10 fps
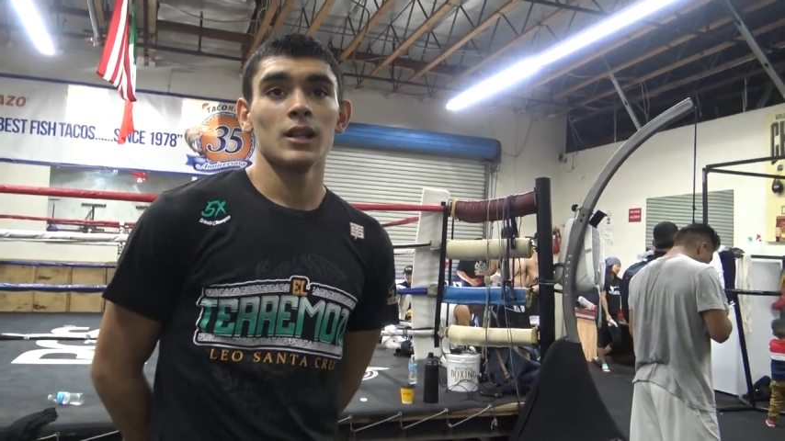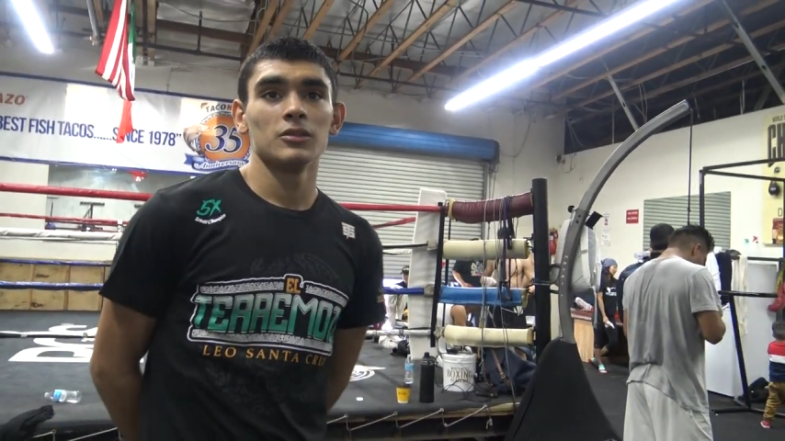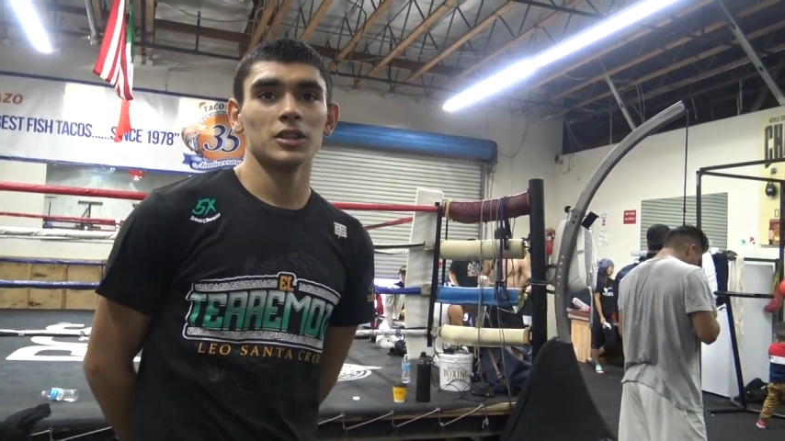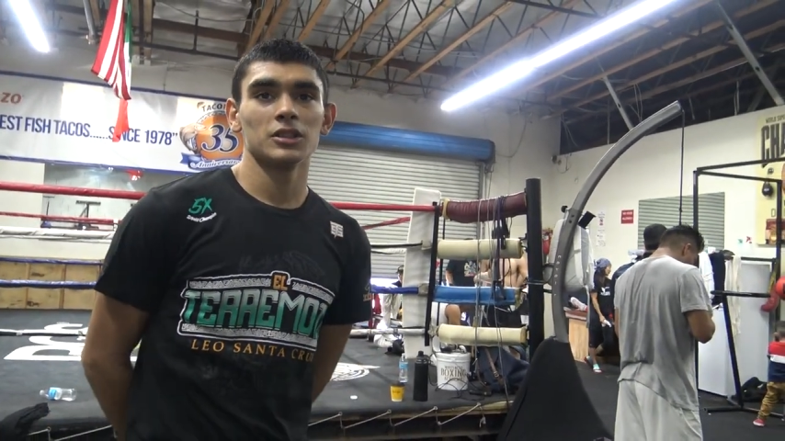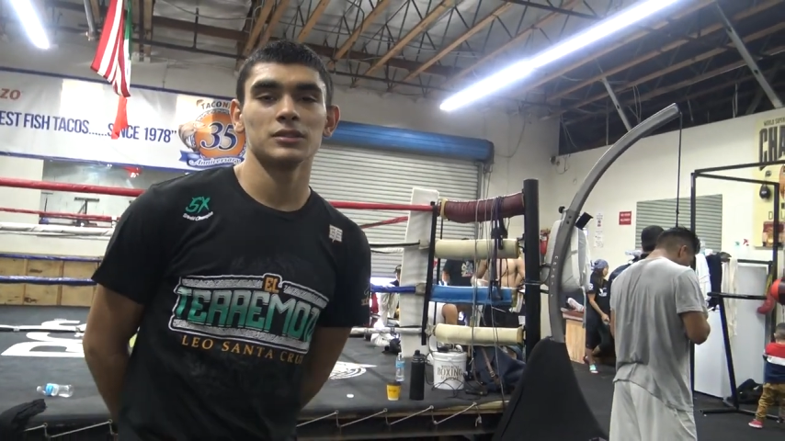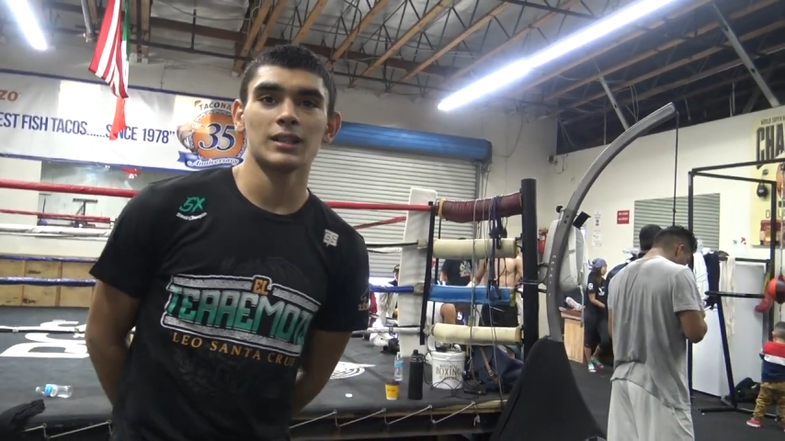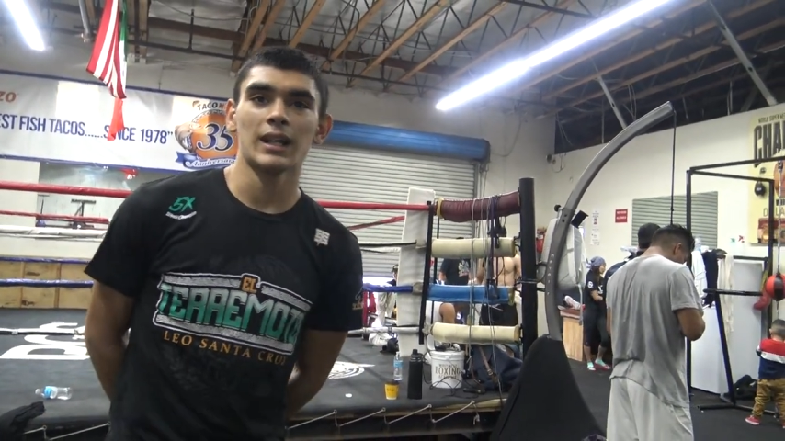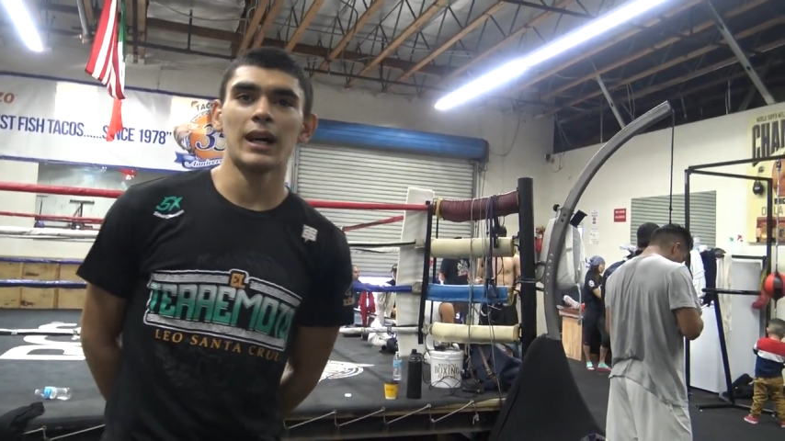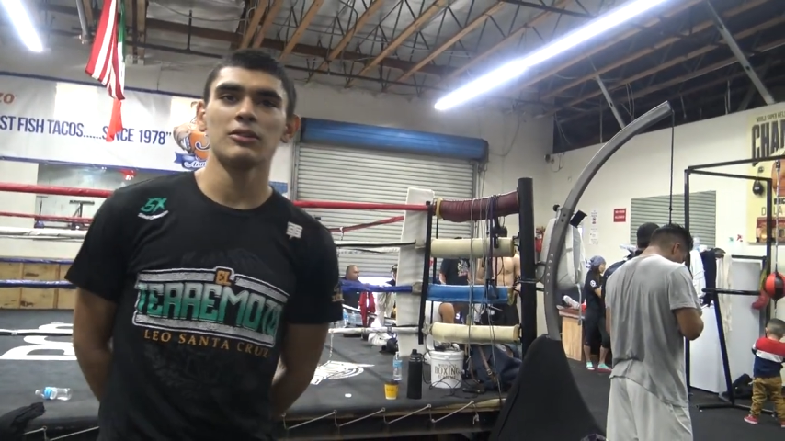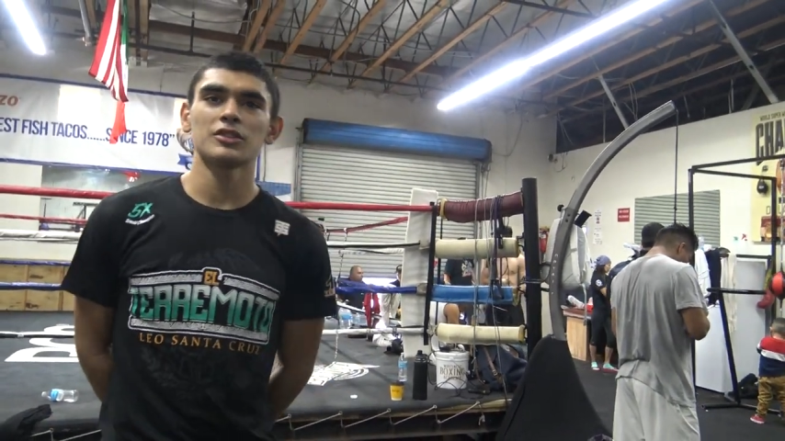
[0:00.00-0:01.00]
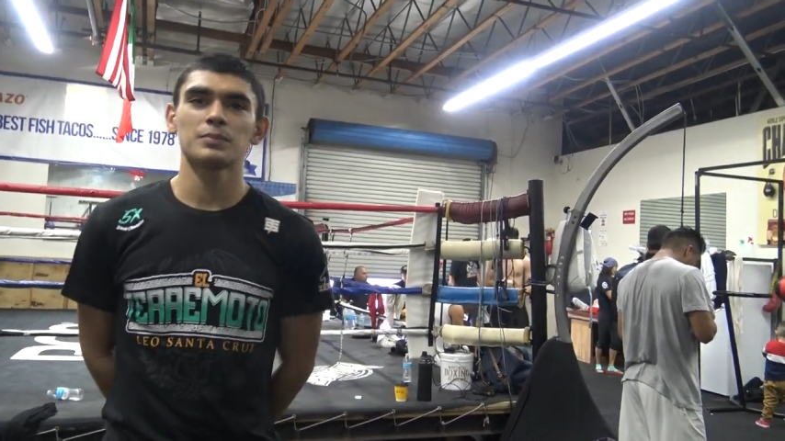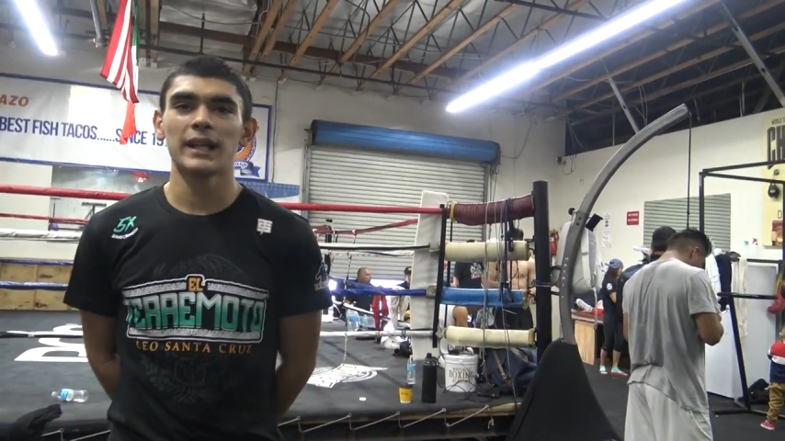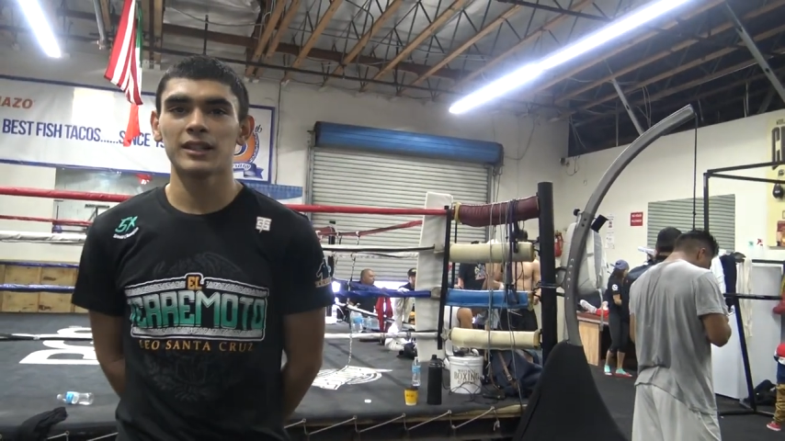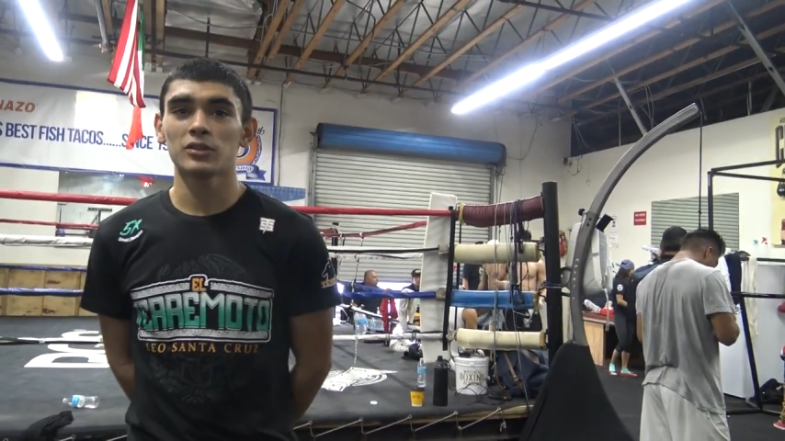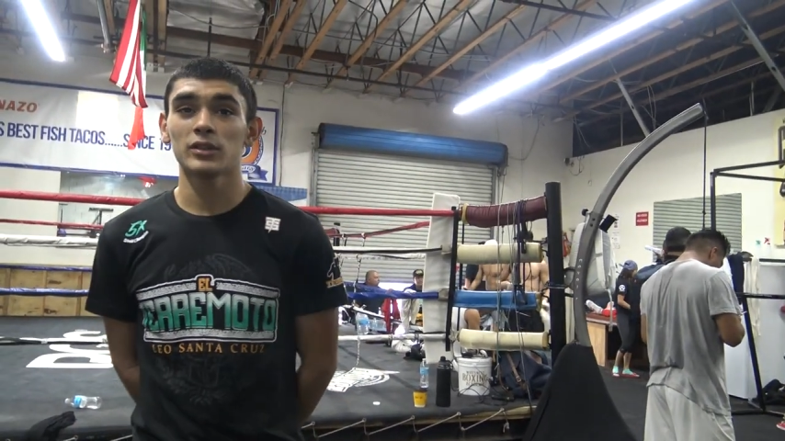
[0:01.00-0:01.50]
Well, I was
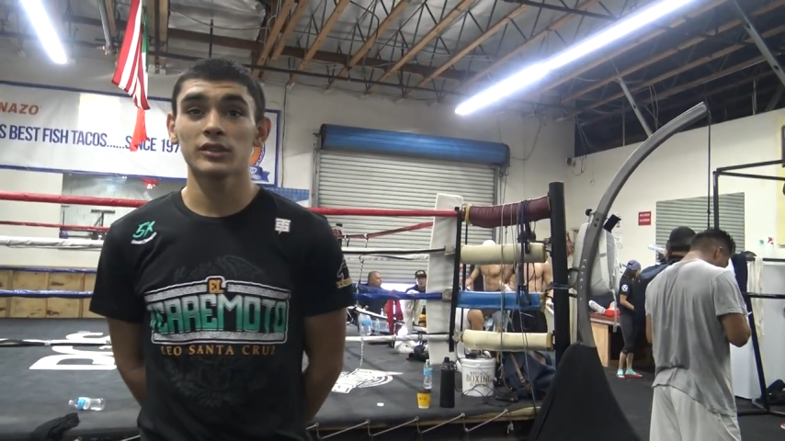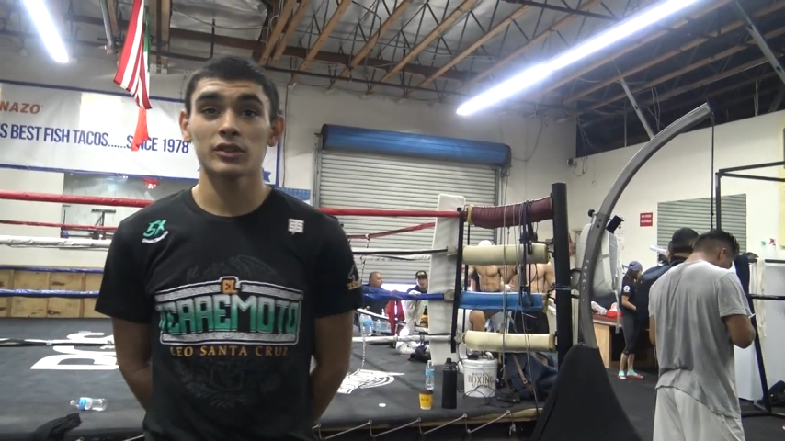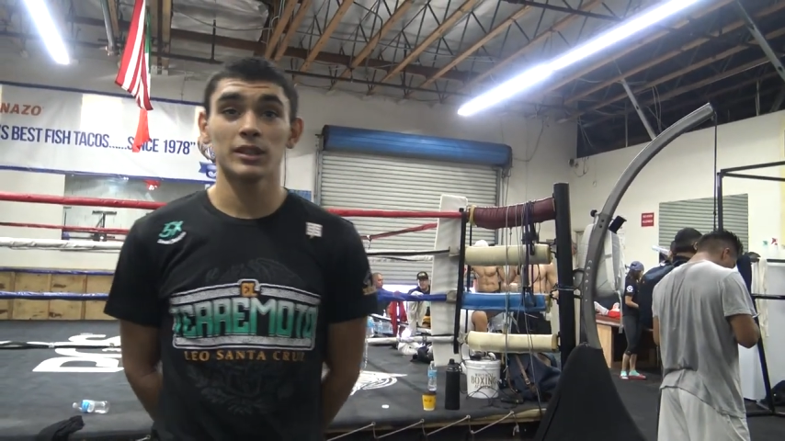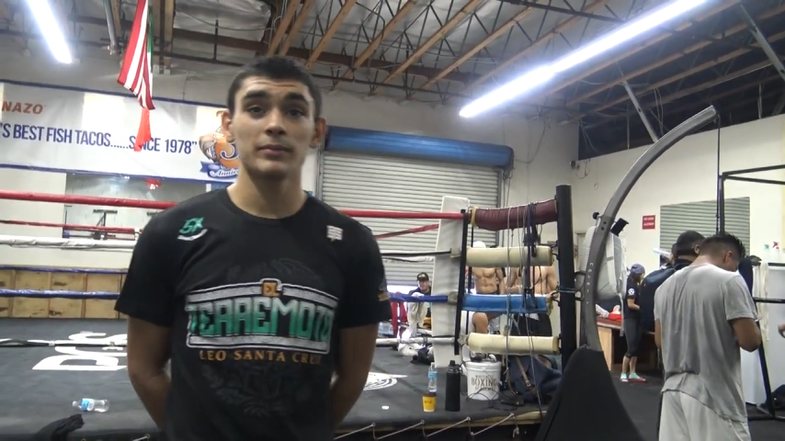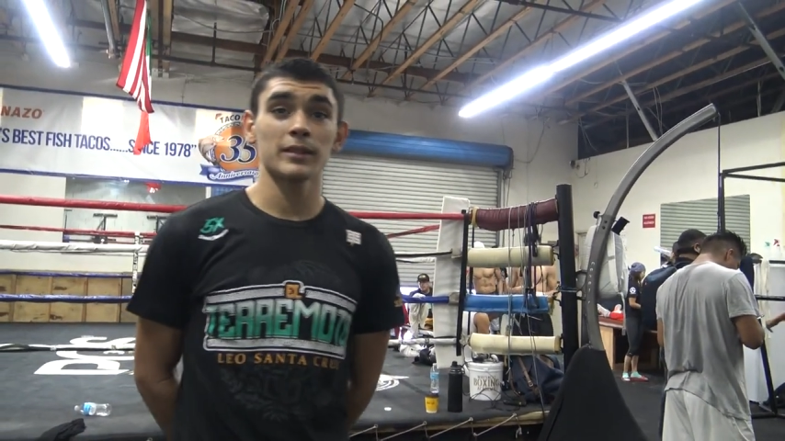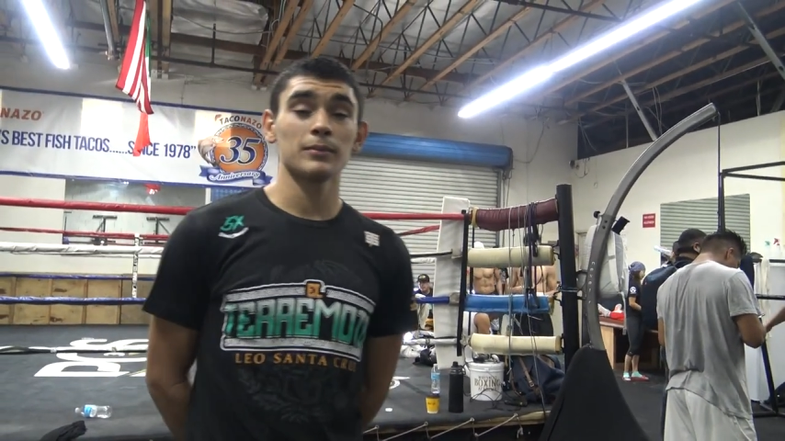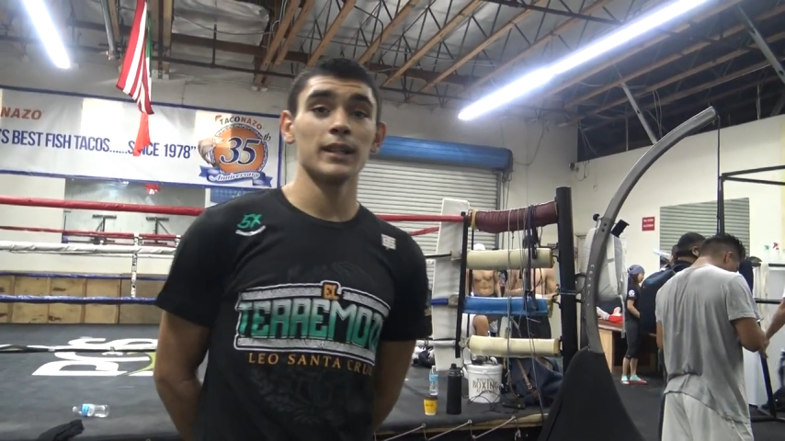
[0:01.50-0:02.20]
planning on going to the Olympics,